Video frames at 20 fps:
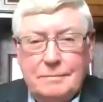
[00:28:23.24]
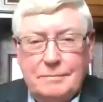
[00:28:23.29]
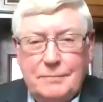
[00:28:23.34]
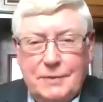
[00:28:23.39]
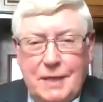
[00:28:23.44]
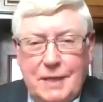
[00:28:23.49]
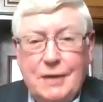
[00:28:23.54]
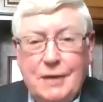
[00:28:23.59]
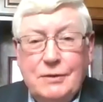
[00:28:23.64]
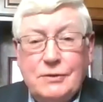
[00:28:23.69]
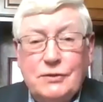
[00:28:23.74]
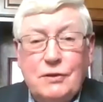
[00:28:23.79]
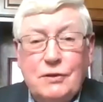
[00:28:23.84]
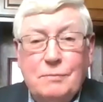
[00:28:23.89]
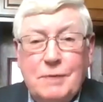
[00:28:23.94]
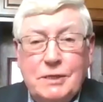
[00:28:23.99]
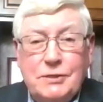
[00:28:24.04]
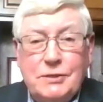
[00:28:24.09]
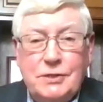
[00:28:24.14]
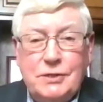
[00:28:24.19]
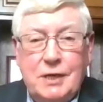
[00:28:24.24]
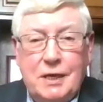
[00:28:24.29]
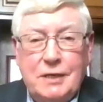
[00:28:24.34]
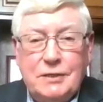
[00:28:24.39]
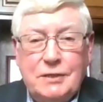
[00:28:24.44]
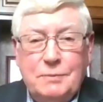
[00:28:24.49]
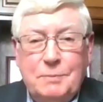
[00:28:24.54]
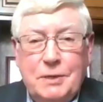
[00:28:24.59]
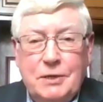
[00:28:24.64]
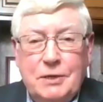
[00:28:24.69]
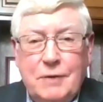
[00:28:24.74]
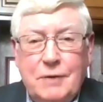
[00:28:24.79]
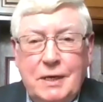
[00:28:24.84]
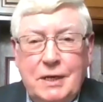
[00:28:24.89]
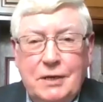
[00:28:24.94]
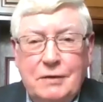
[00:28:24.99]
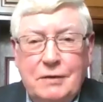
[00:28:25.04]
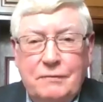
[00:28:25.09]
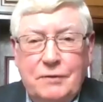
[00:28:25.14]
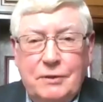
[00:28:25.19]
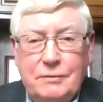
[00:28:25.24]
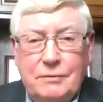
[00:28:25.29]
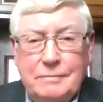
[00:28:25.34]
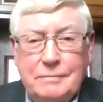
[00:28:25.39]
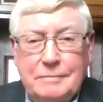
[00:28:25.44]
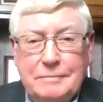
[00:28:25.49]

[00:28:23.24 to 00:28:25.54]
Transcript: thank you so much, Jay. It's been a great interview.